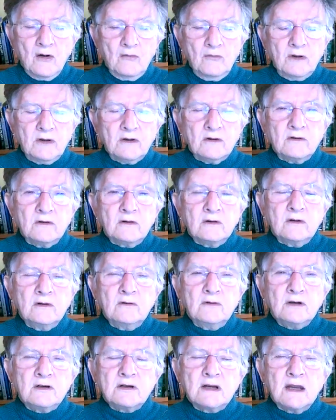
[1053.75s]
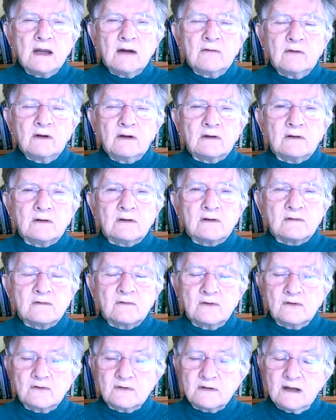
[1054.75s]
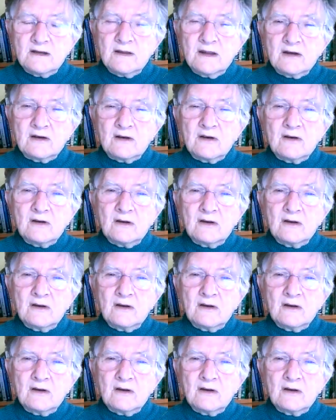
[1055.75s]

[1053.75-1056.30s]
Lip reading: With Unitarians, of course, the